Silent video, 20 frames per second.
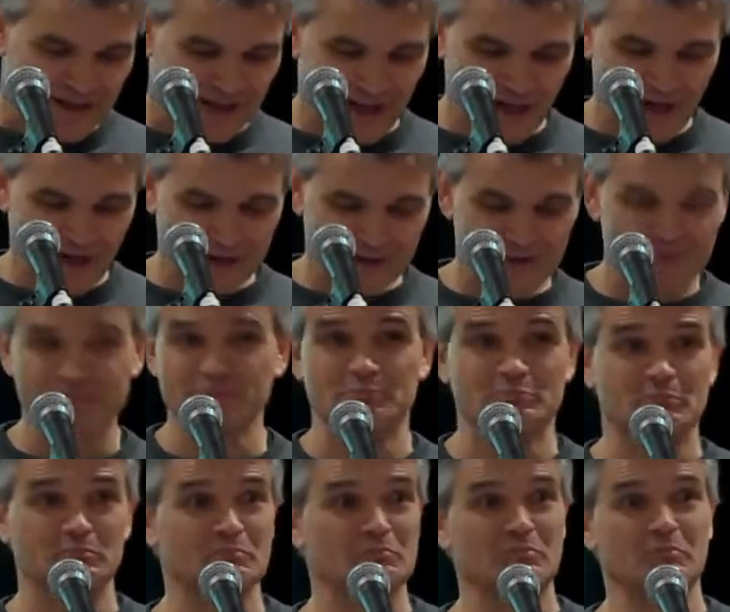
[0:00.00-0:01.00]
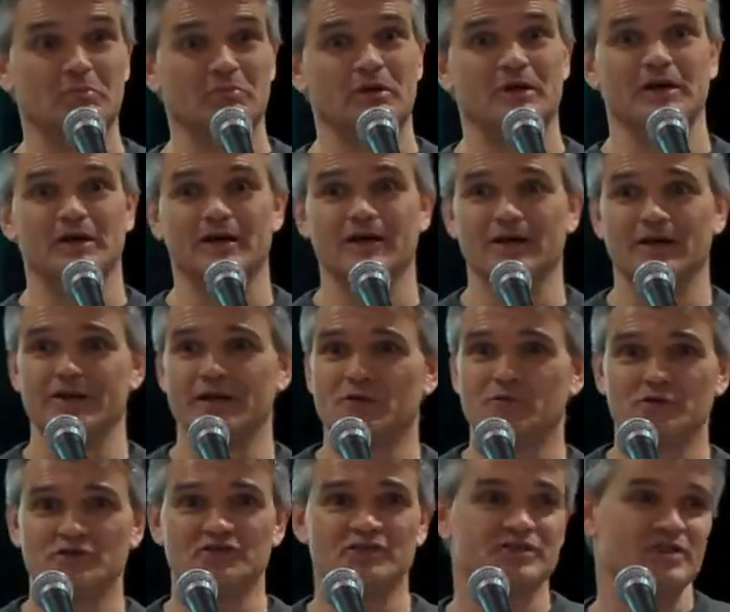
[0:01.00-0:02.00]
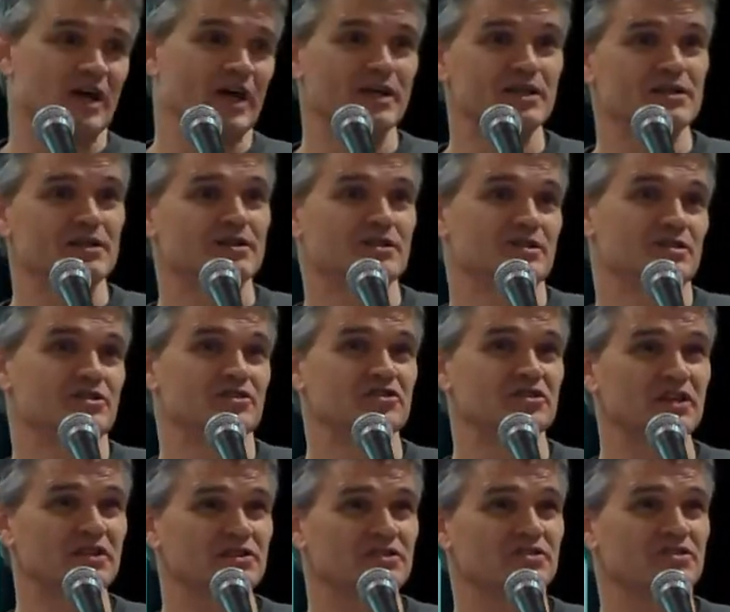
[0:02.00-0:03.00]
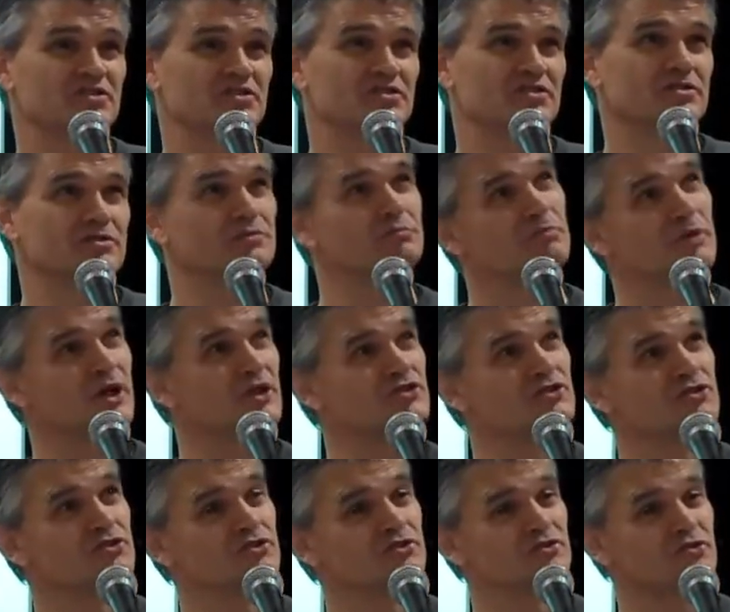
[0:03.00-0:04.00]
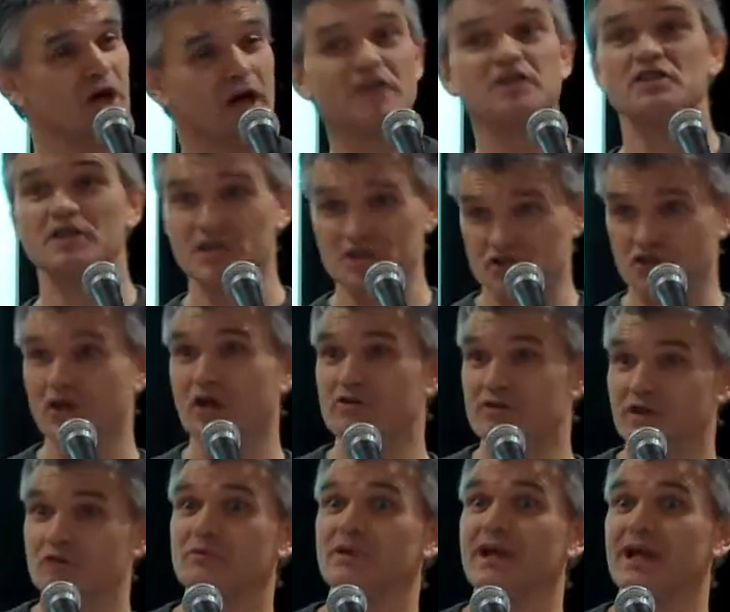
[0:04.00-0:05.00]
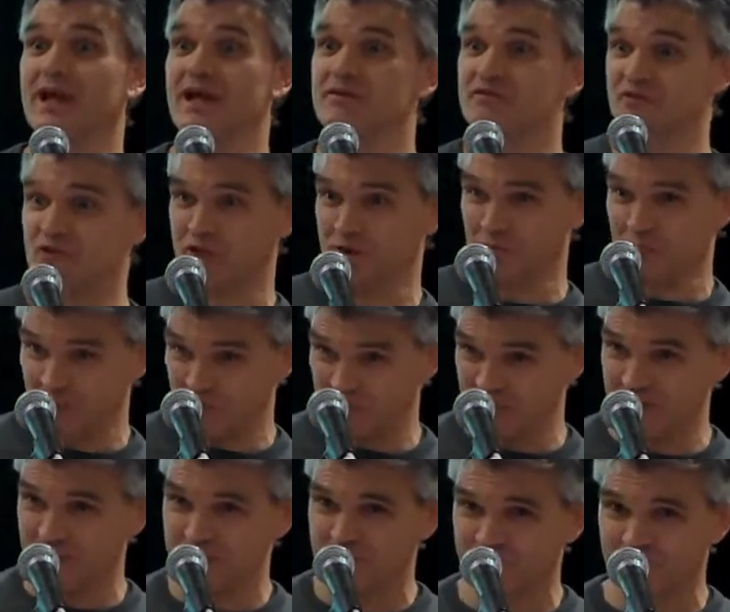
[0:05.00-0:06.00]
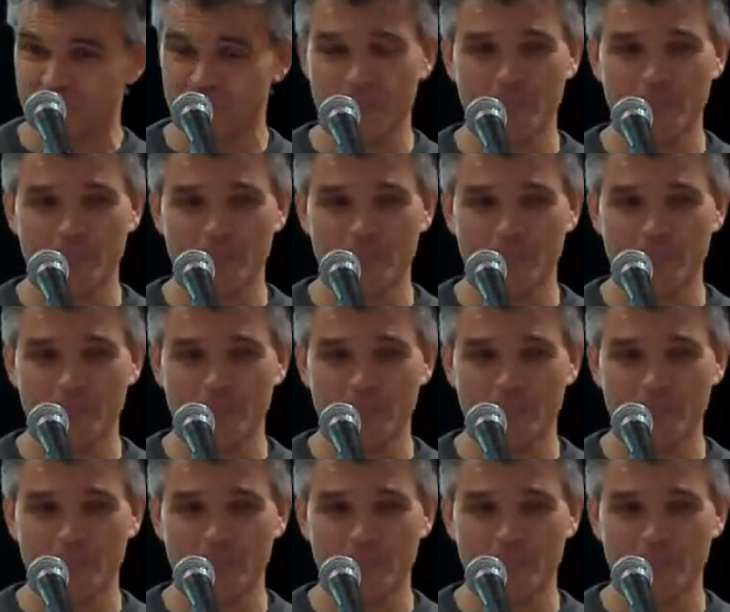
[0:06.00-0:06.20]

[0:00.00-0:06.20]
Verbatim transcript: And uh, that was eight, six plus two, eight years ago that we left Namibia.